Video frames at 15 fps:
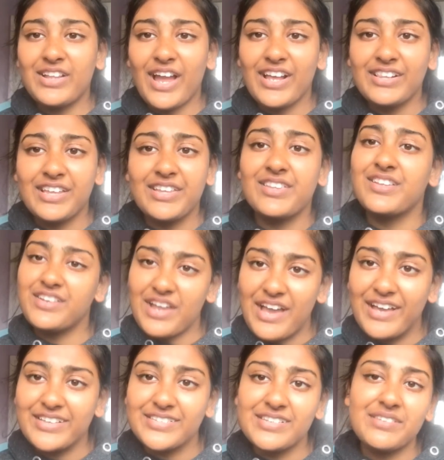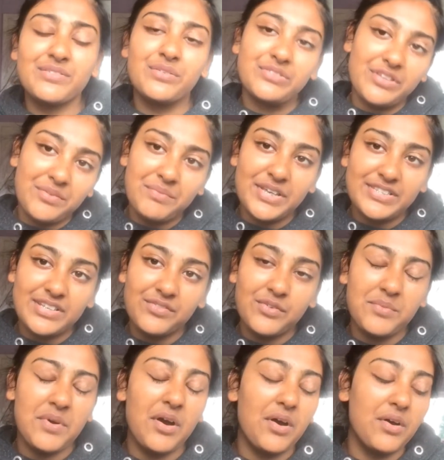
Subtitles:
likely the nurse is also missing from her